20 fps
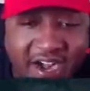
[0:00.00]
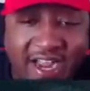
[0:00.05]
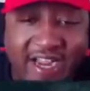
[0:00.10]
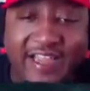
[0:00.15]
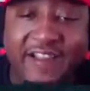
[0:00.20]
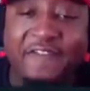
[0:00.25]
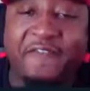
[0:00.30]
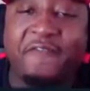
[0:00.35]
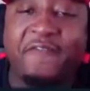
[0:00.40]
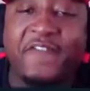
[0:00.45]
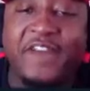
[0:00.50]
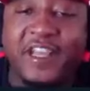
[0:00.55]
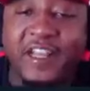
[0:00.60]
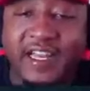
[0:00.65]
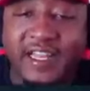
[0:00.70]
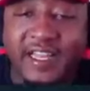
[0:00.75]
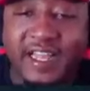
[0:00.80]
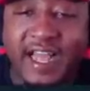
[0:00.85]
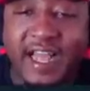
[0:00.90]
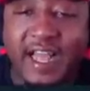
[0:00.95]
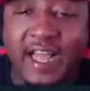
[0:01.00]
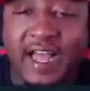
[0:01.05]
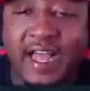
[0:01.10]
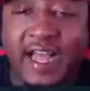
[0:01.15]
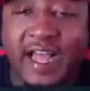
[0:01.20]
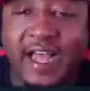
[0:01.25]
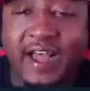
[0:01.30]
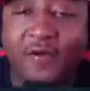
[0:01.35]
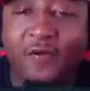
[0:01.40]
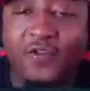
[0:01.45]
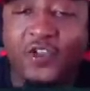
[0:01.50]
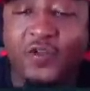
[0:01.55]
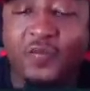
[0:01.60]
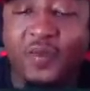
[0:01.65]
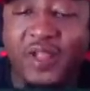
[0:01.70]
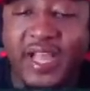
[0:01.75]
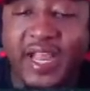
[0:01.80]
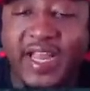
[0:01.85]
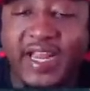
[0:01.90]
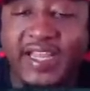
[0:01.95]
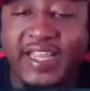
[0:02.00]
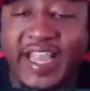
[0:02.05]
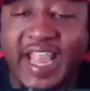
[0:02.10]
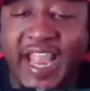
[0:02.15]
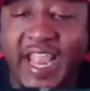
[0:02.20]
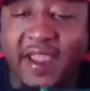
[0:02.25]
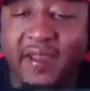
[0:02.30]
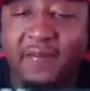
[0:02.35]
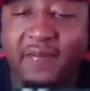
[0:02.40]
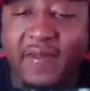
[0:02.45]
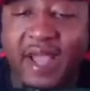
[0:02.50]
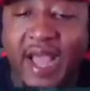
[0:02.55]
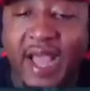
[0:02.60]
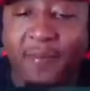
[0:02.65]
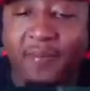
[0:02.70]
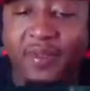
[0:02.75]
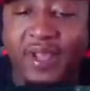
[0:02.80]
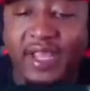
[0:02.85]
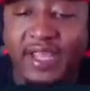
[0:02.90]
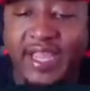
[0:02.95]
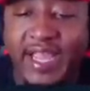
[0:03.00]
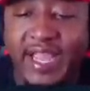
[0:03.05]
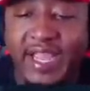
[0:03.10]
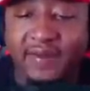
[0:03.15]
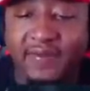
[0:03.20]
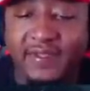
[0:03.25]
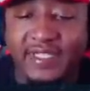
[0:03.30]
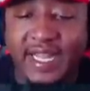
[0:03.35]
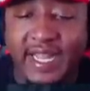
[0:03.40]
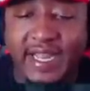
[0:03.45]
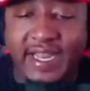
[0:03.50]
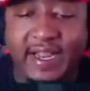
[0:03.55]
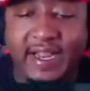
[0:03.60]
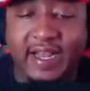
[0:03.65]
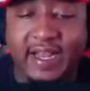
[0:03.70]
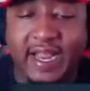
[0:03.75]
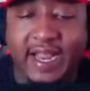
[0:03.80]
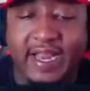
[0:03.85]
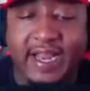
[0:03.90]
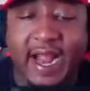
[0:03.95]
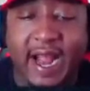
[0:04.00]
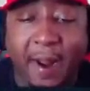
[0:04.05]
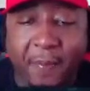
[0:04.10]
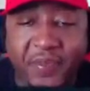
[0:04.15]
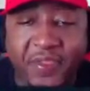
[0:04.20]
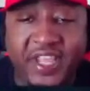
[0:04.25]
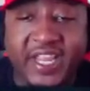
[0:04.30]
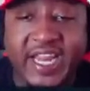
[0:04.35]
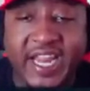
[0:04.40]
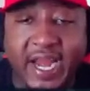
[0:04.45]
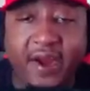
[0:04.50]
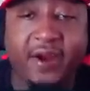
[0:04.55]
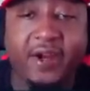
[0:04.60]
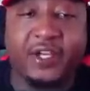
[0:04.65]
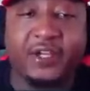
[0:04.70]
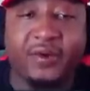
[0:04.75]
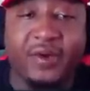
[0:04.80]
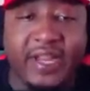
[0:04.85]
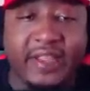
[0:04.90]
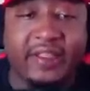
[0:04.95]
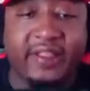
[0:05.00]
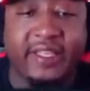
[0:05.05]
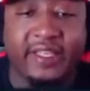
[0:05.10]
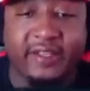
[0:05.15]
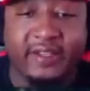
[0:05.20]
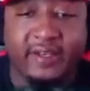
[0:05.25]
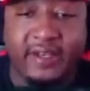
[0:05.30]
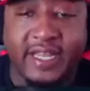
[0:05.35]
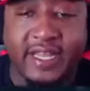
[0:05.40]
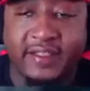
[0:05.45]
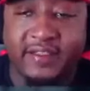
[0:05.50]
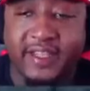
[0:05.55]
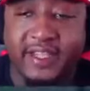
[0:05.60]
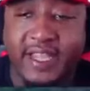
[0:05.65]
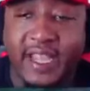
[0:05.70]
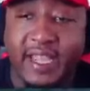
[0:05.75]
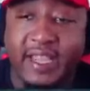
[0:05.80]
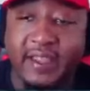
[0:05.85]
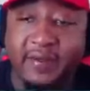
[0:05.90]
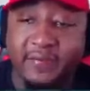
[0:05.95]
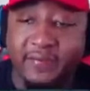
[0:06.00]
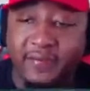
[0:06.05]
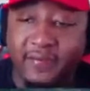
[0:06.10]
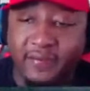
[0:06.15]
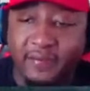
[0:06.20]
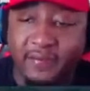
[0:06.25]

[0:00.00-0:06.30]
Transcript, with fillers: I can feel it. I, I when you playing the game, I play games like like I'm the character in the in the game.